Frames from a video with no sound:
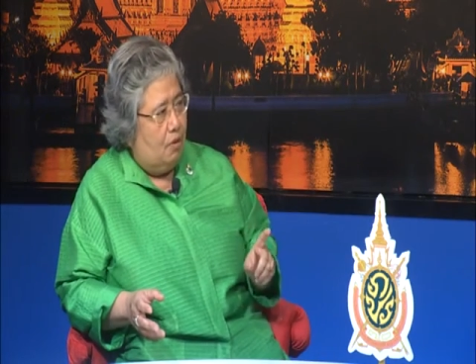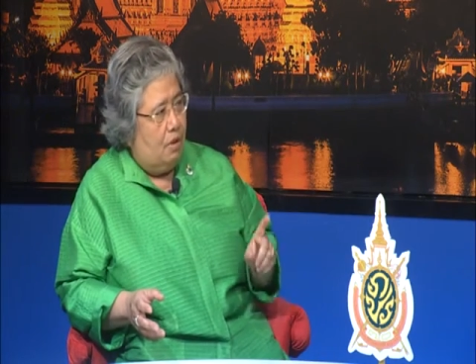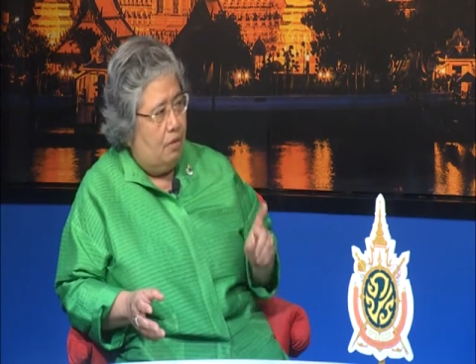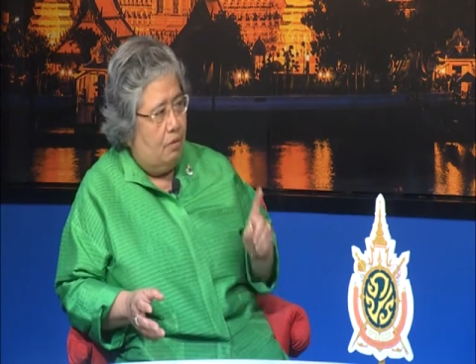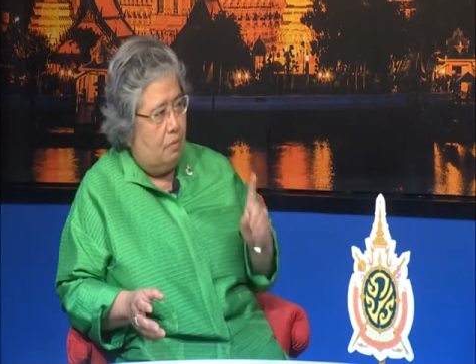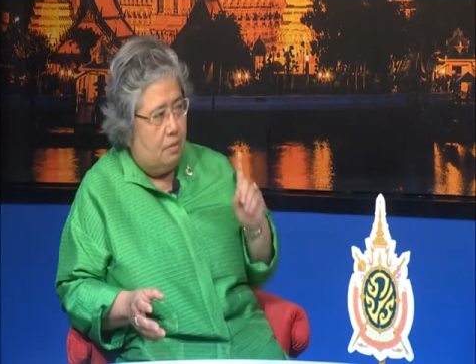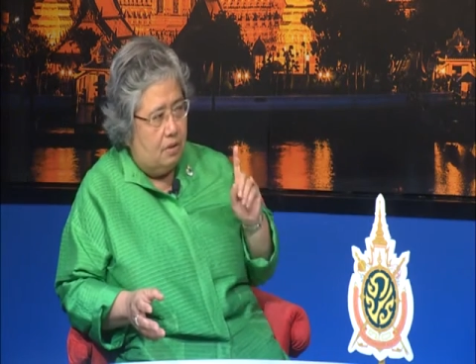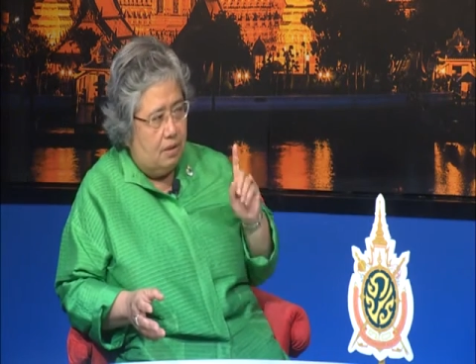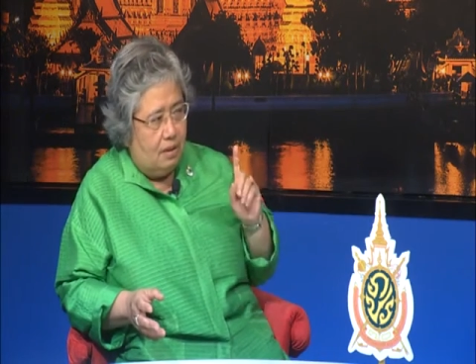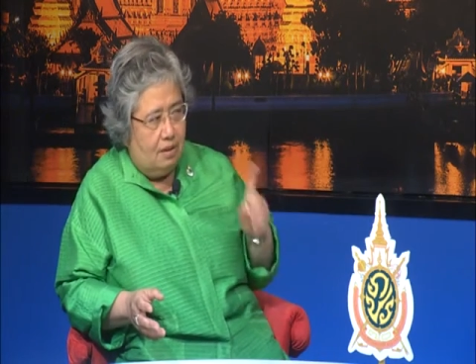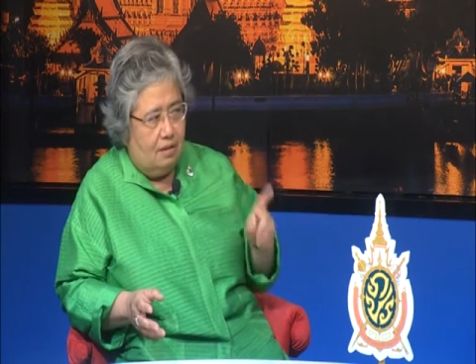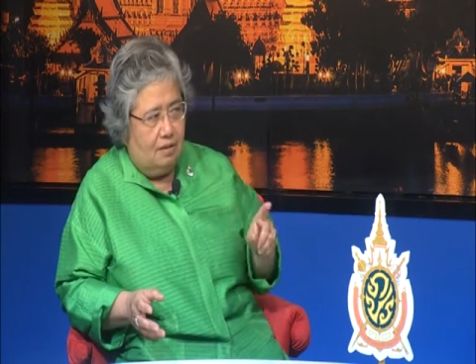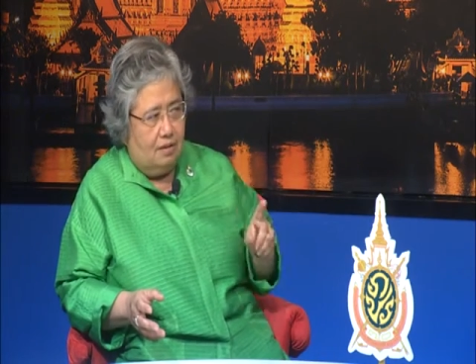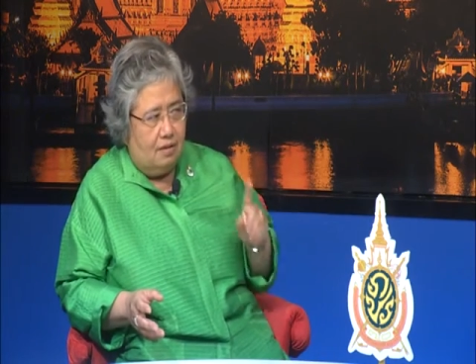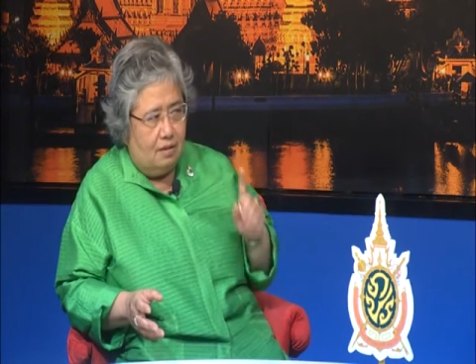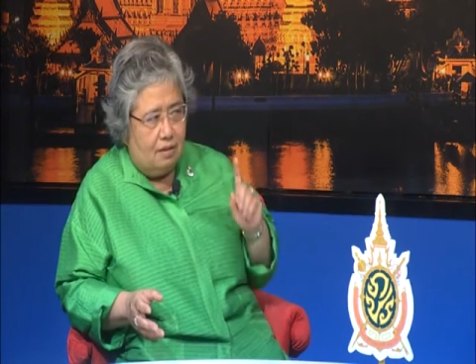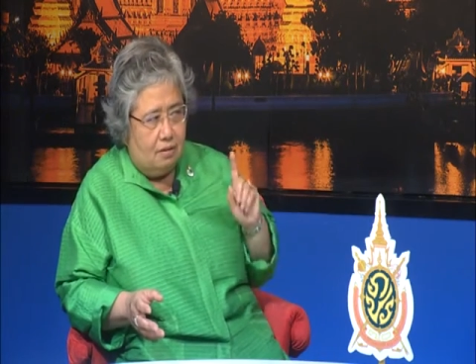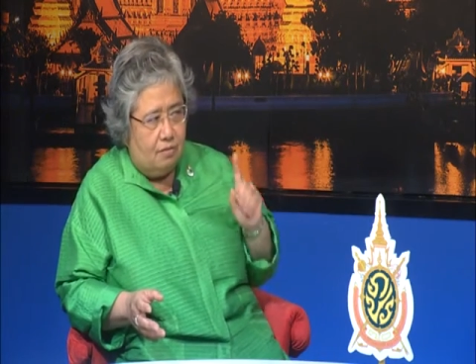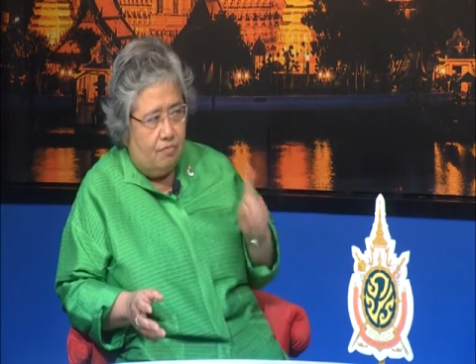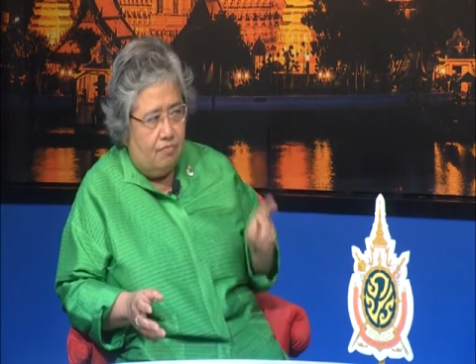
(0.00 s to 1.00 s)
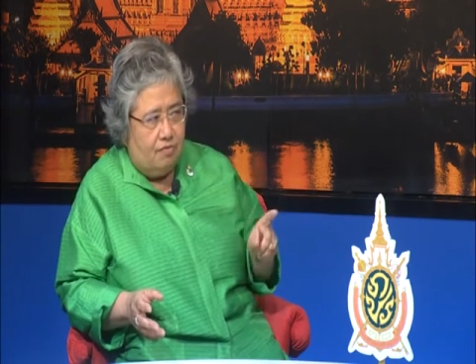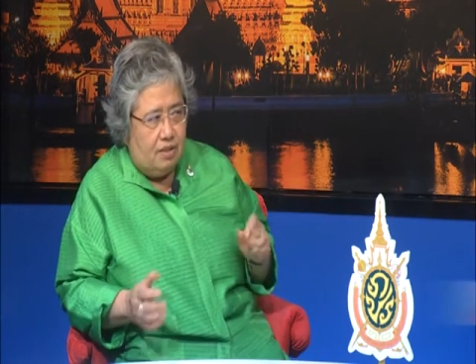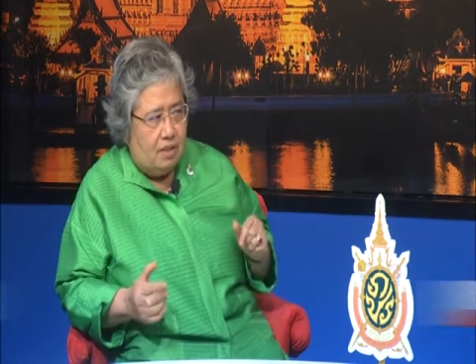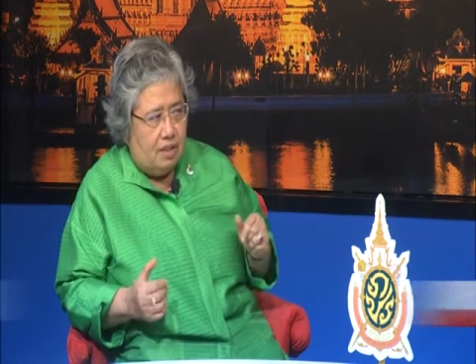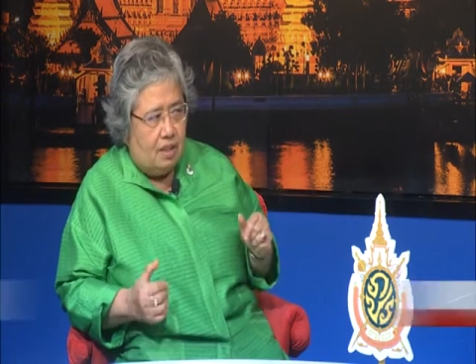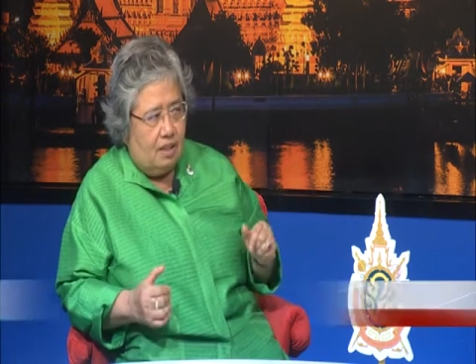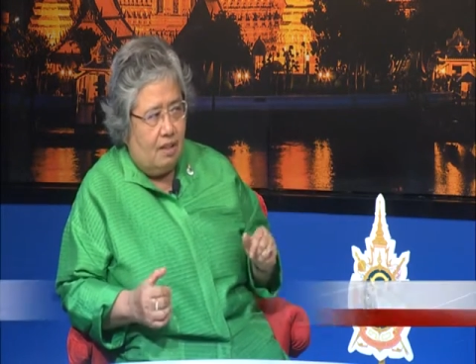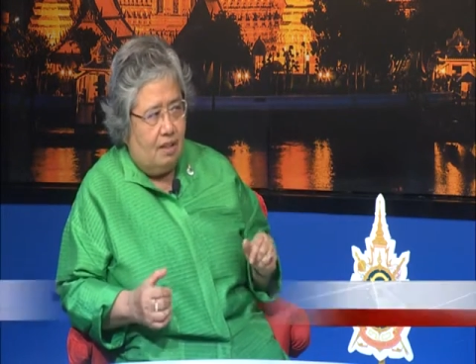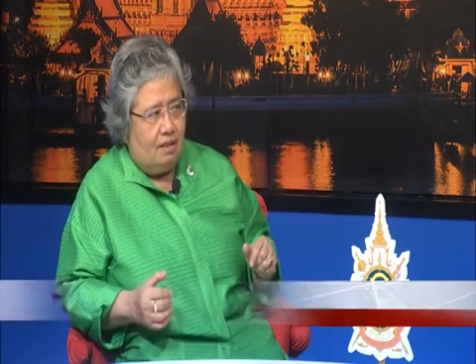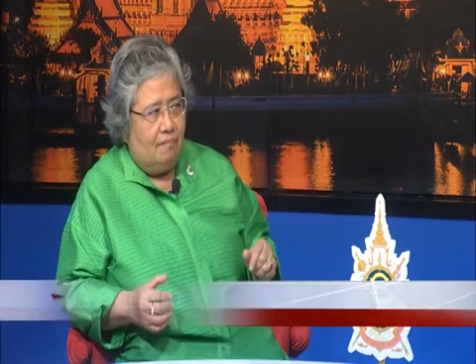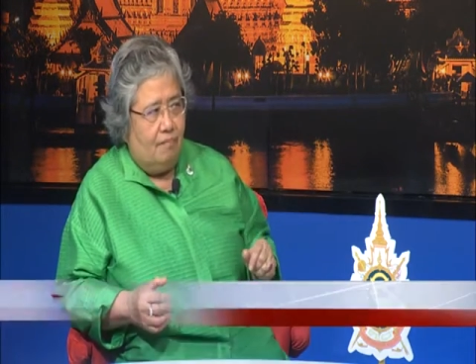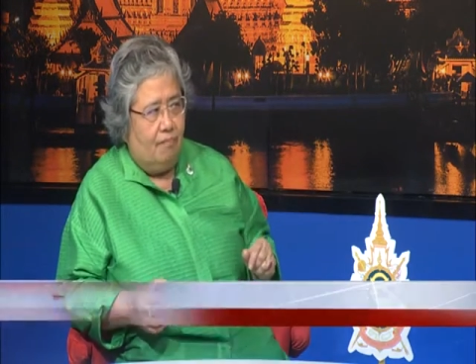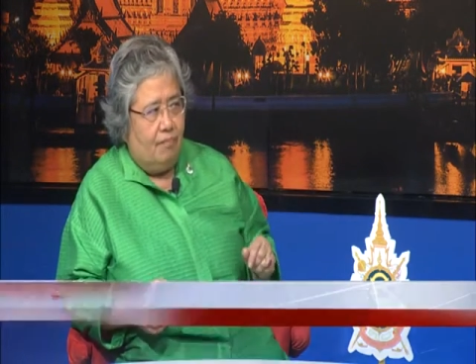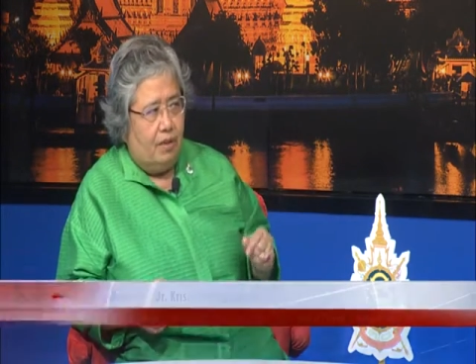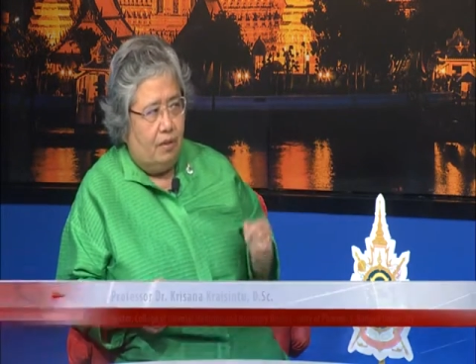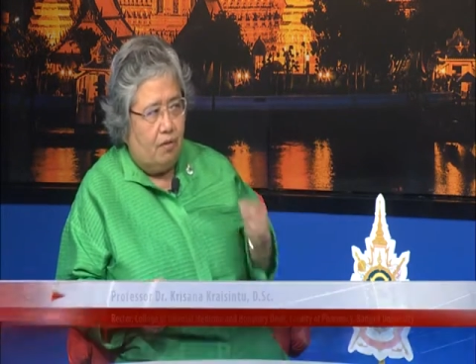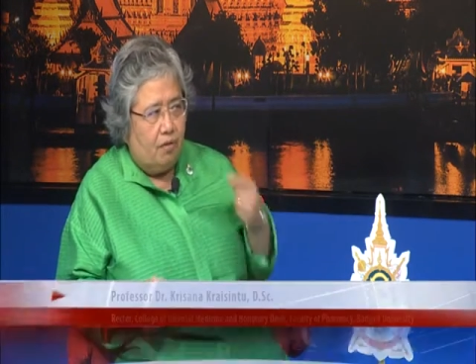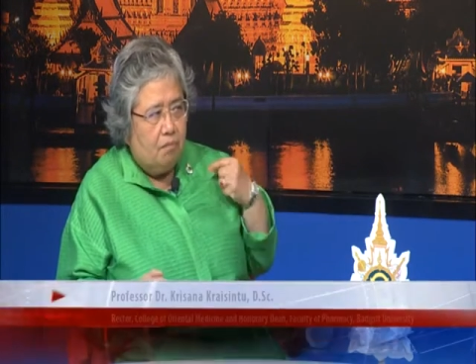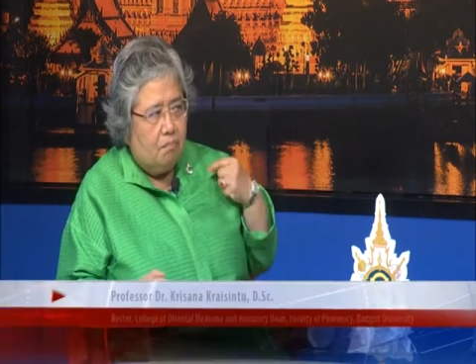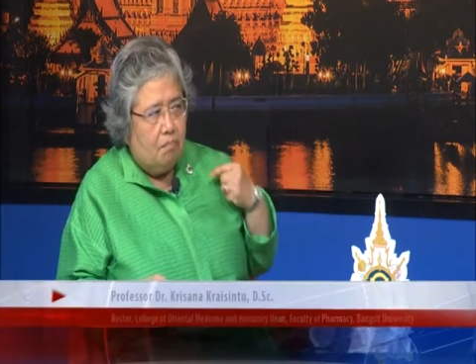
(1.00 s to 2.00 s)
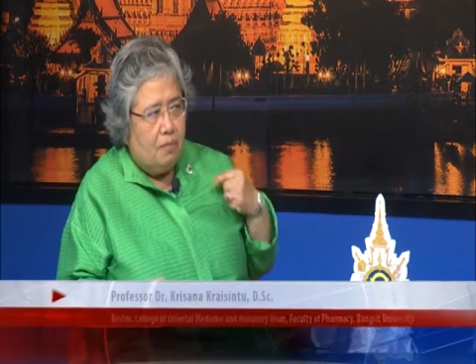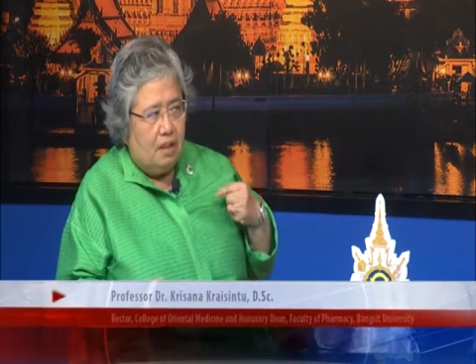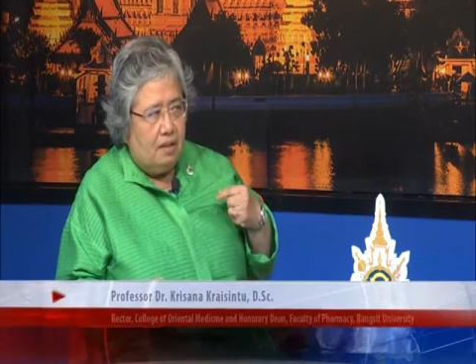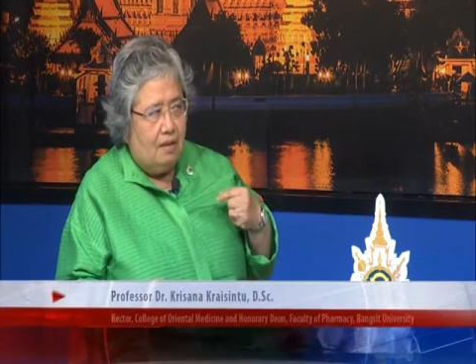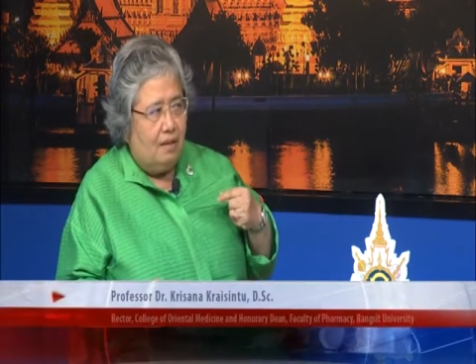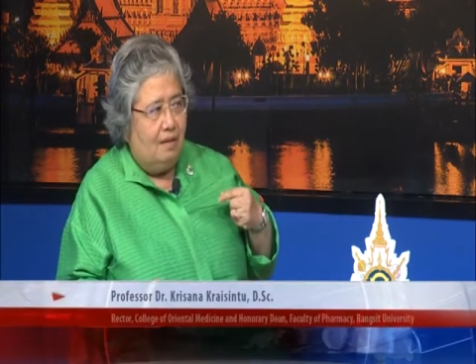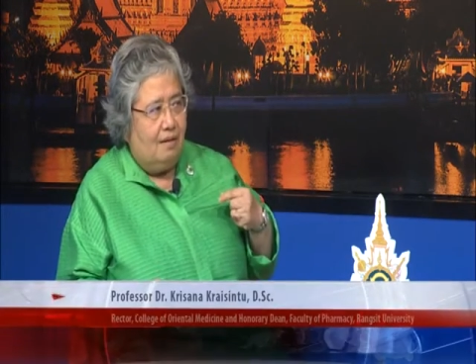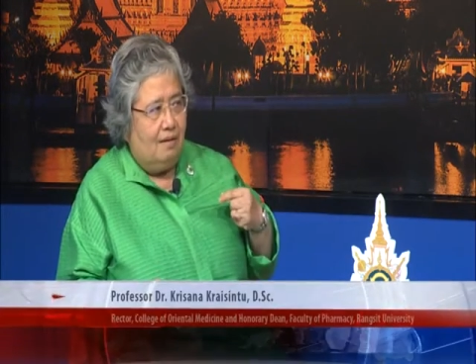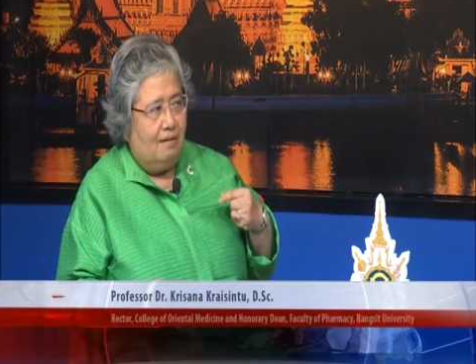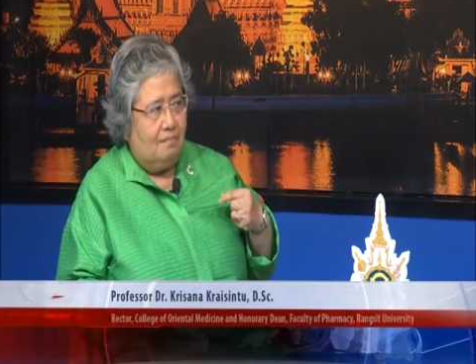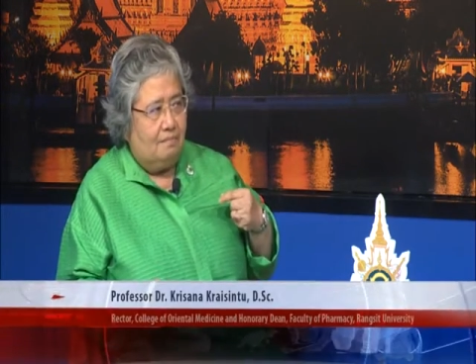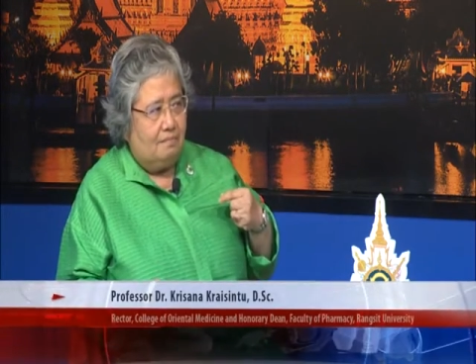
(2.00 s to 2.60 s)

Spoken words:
you treat just physically, not mentally.